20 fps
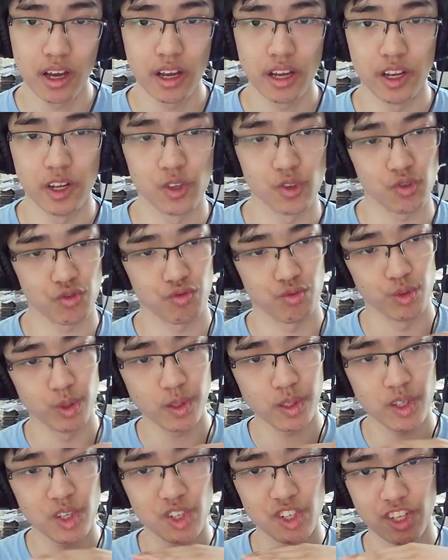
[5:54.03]
is
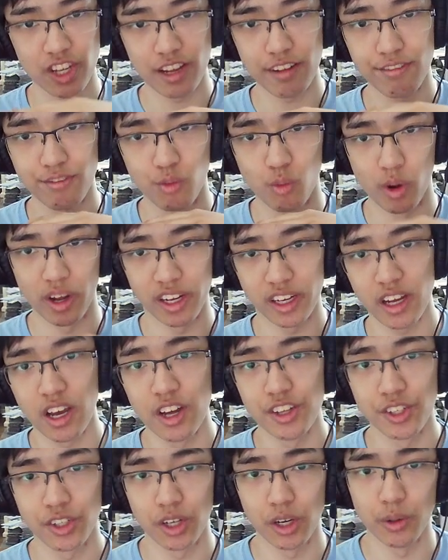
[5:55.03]
really safe way
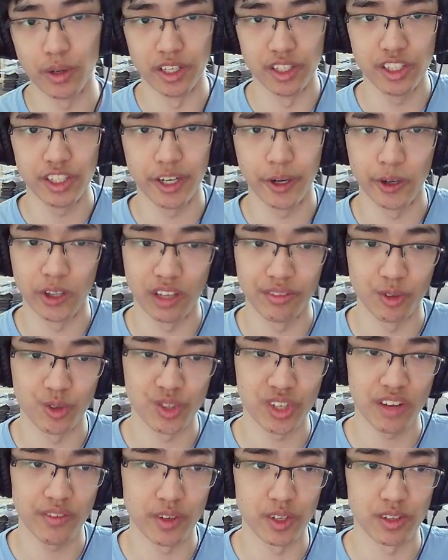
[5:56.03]
to go into your level
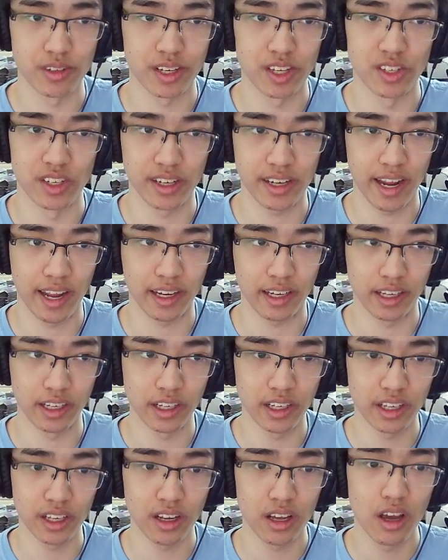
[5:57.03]
7s because it can't get
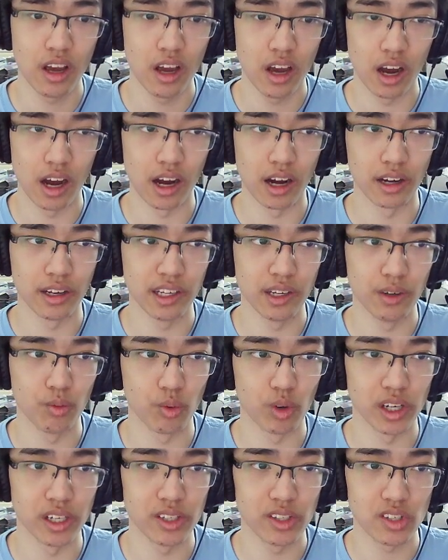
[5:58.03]
hit. He
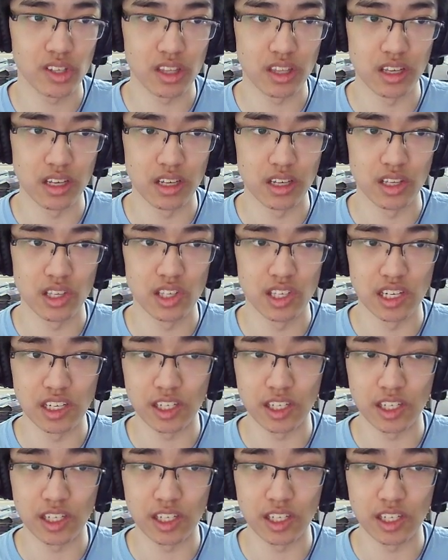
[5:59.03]
runs the Z